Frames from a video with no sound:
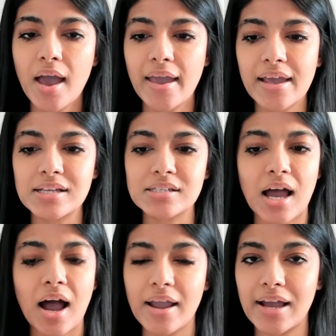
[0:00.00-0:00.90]
And
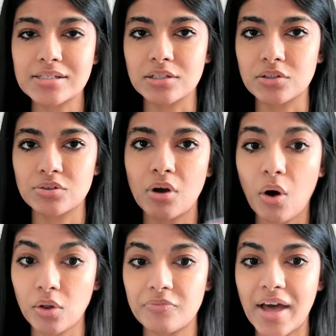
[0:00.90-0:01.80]
I had to learn
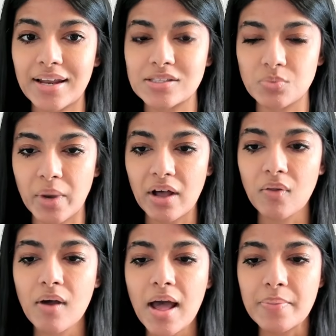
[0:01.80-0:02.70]
all of that as well.